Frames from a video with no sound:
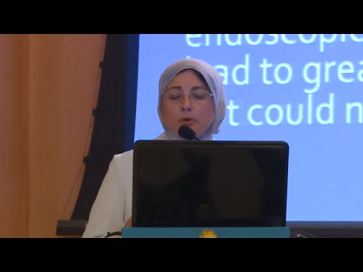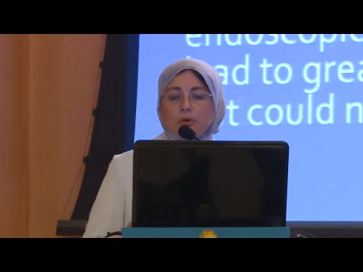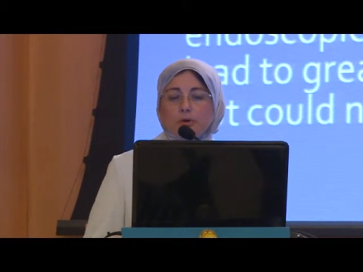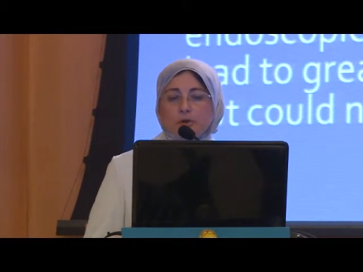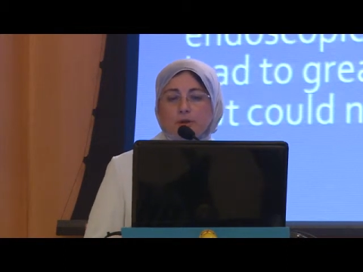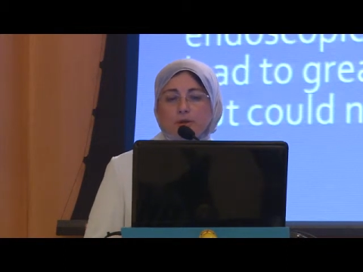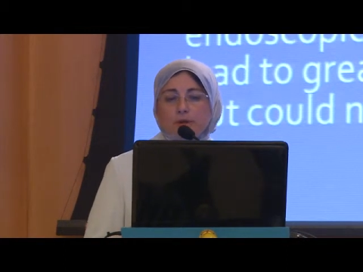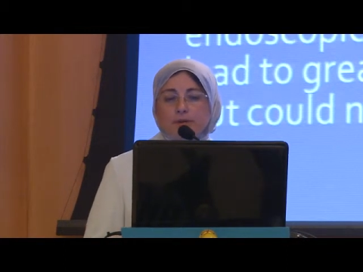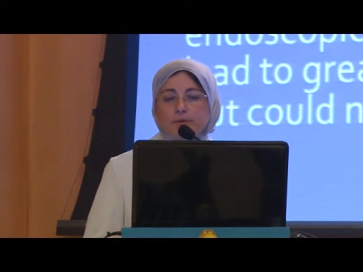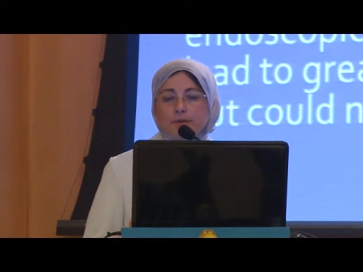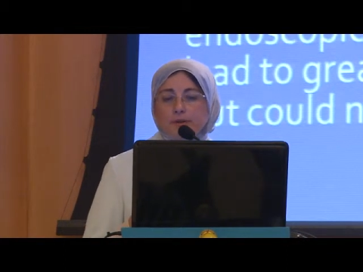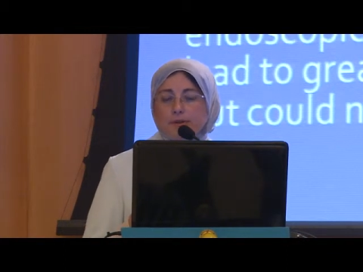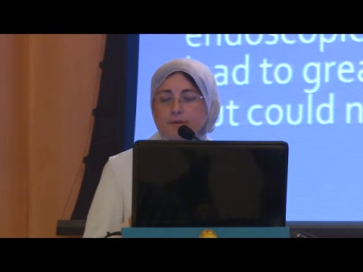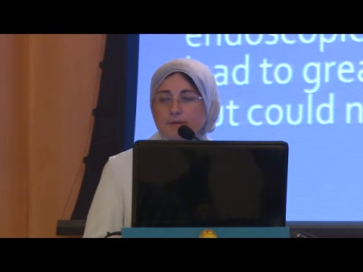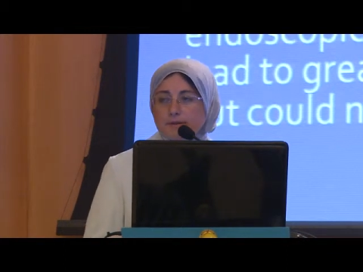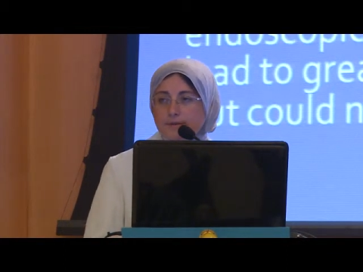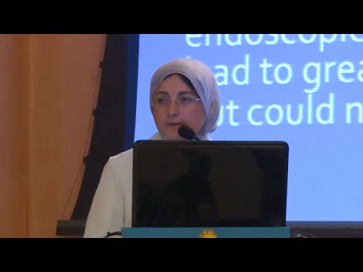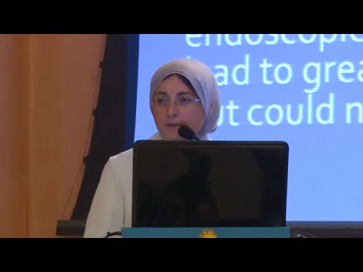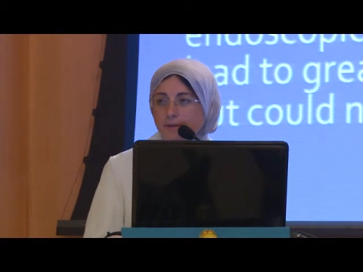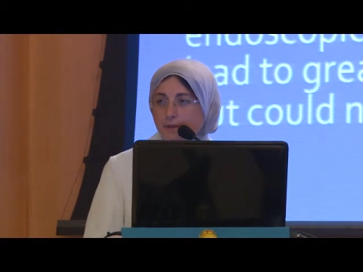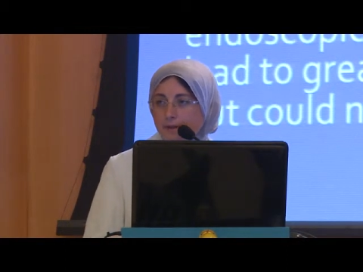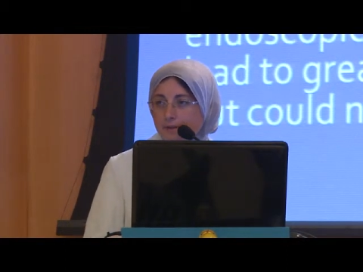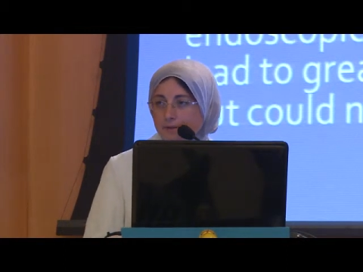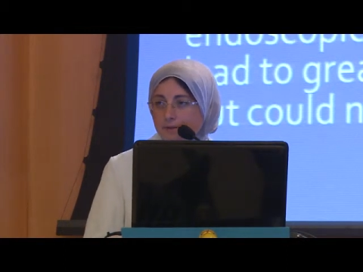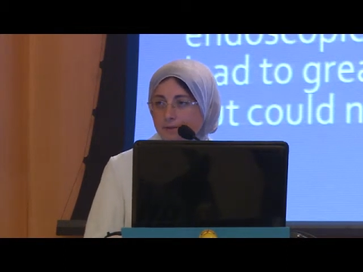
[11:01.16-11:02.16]
block if
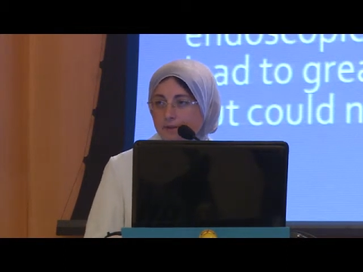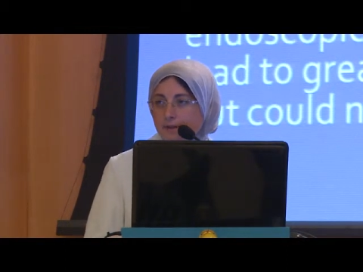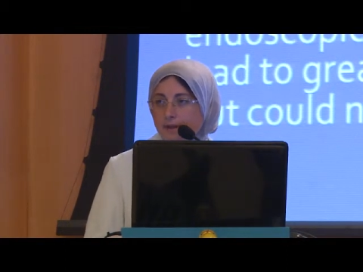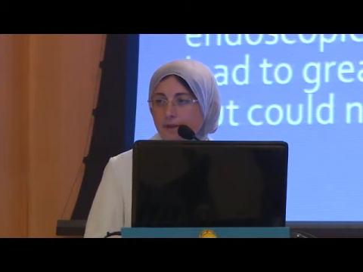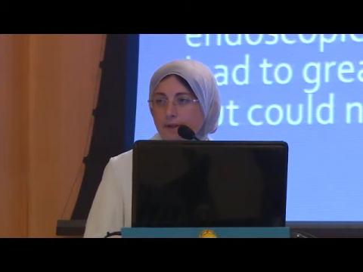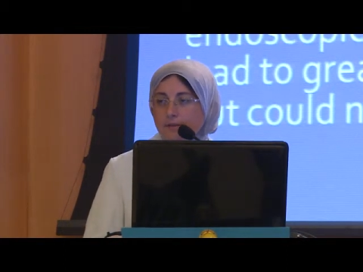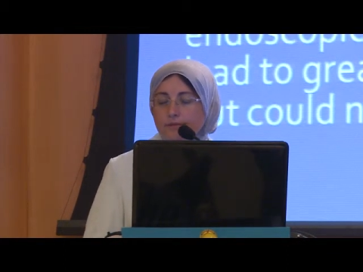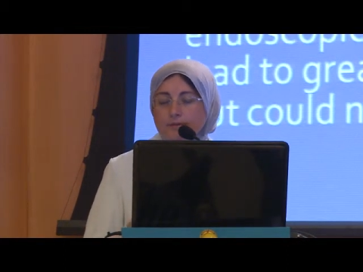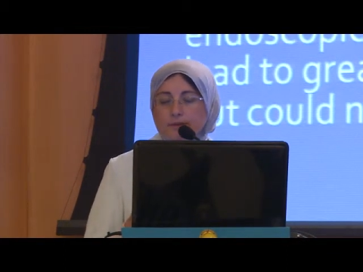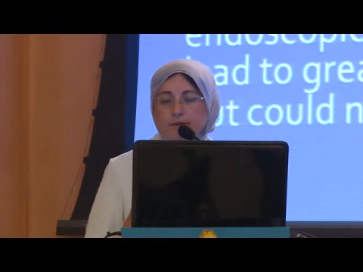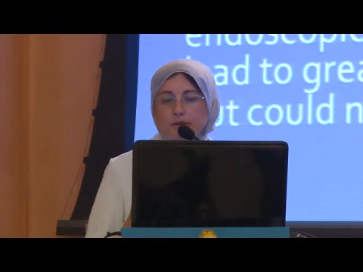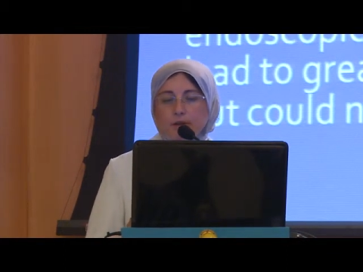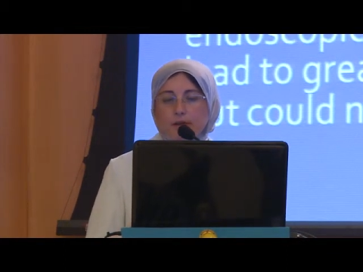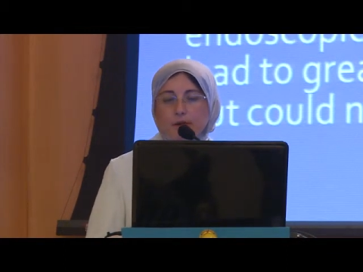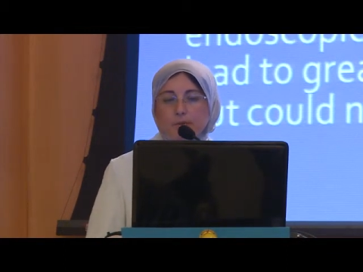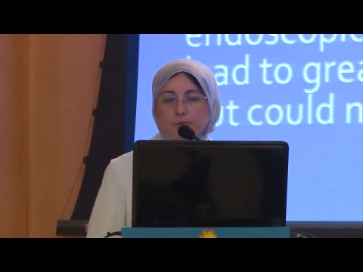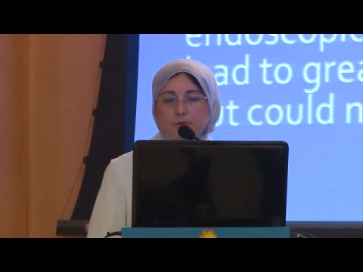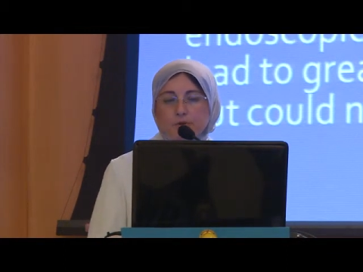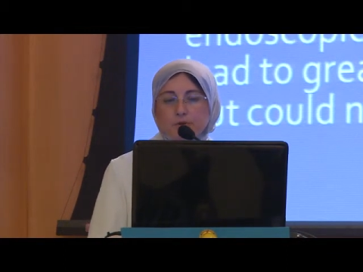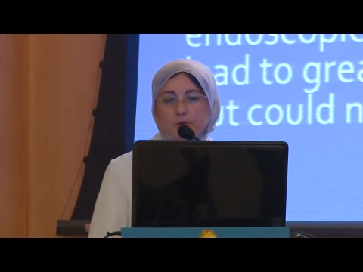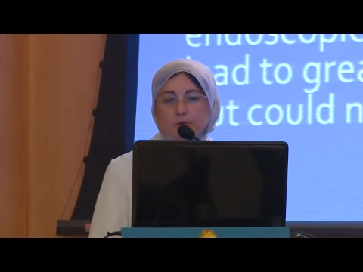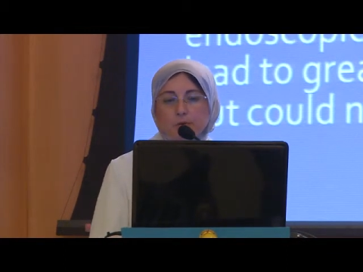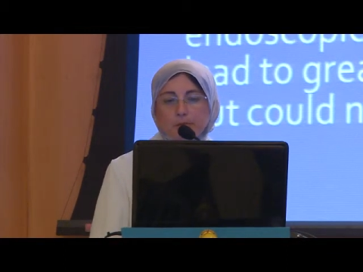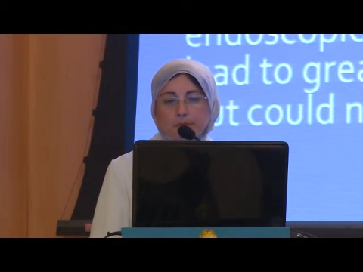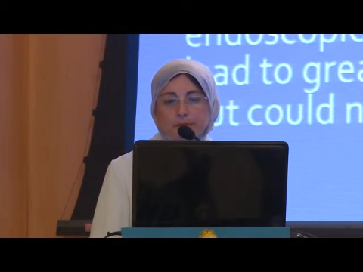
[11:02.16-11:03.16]
there is a lever
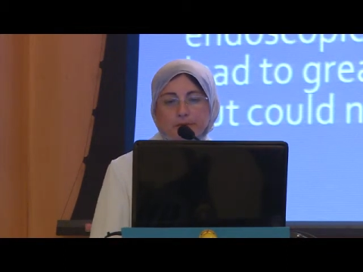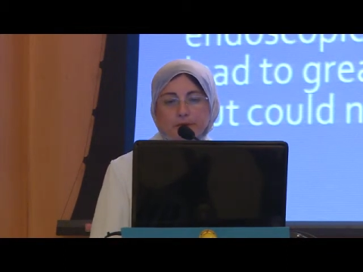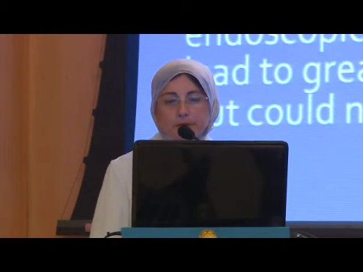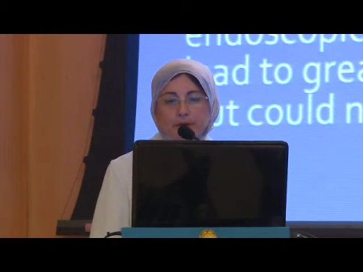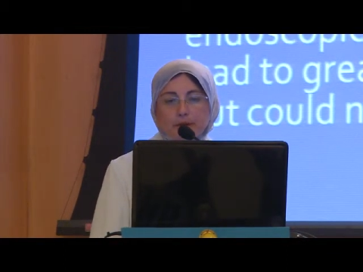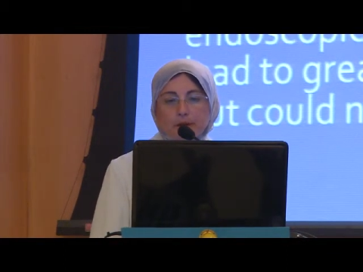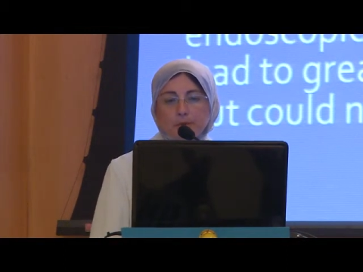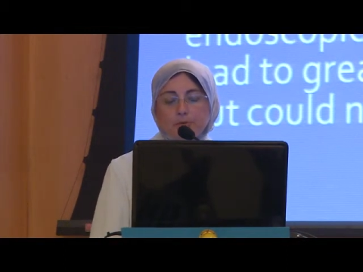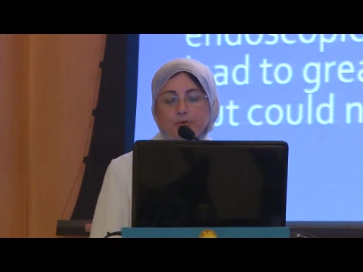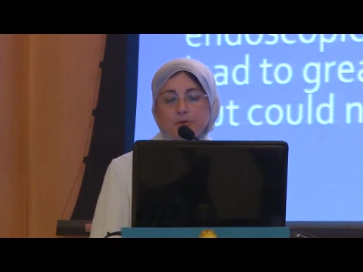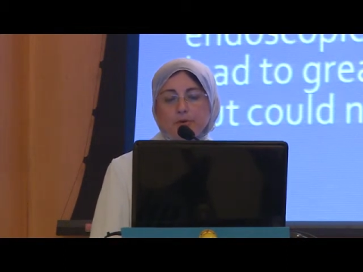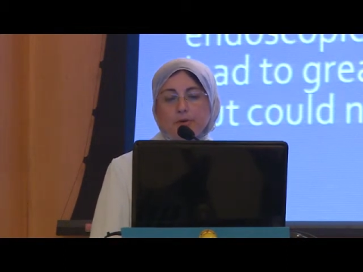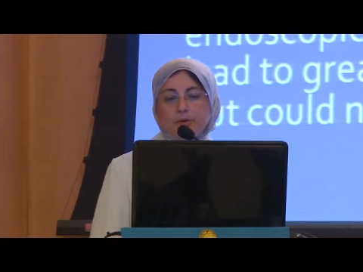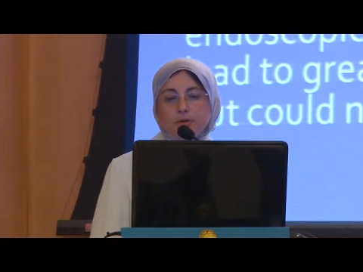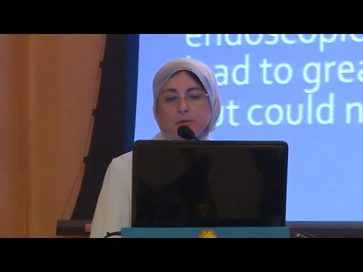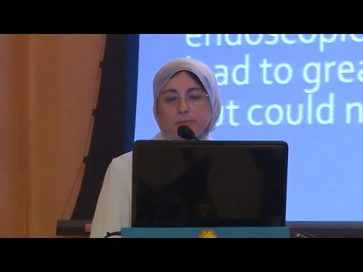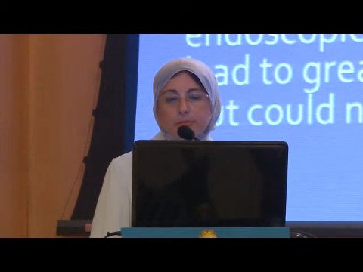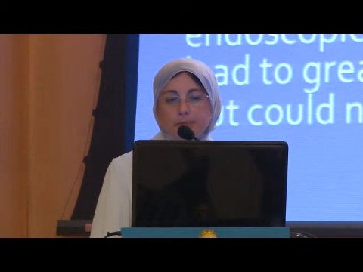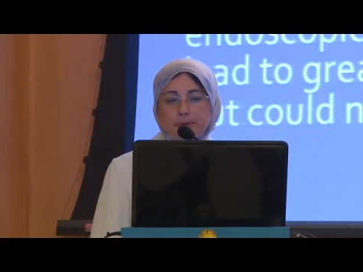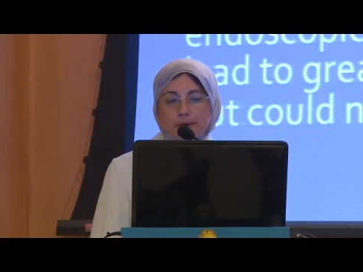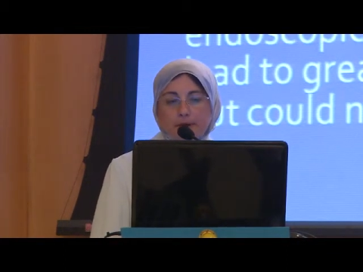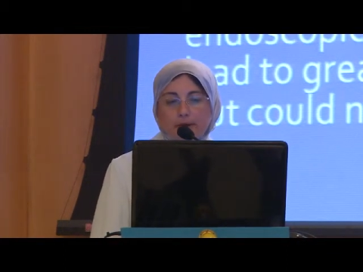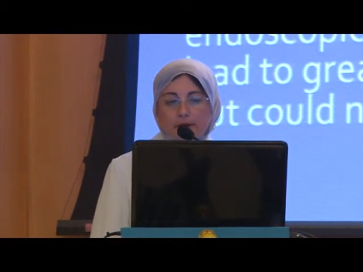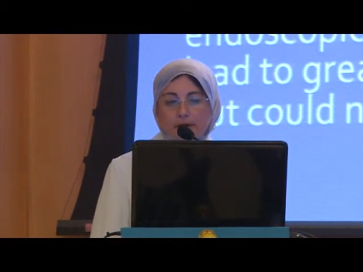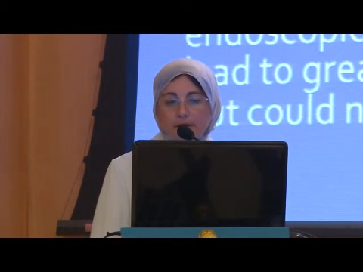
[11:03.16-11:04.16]
capsular
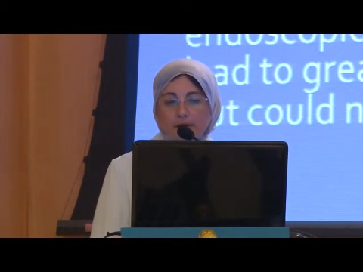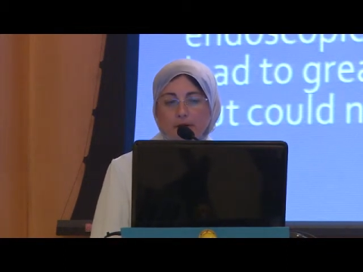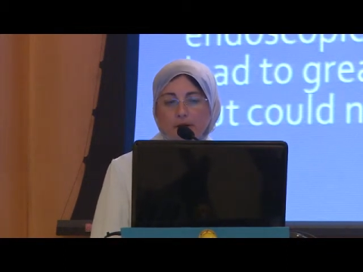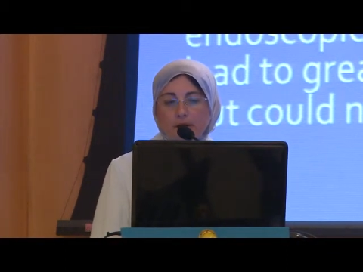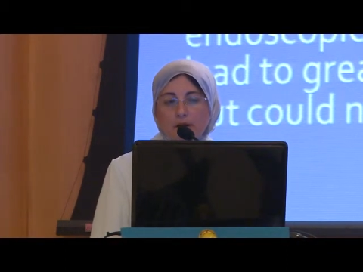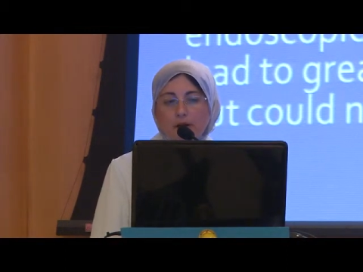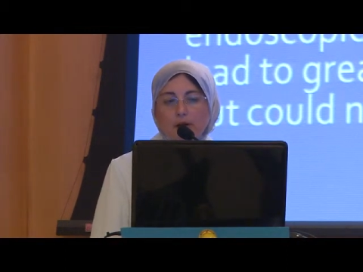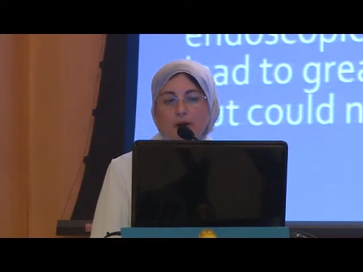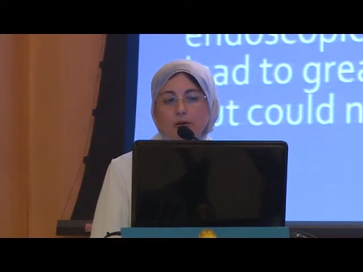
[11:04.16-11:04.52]
pain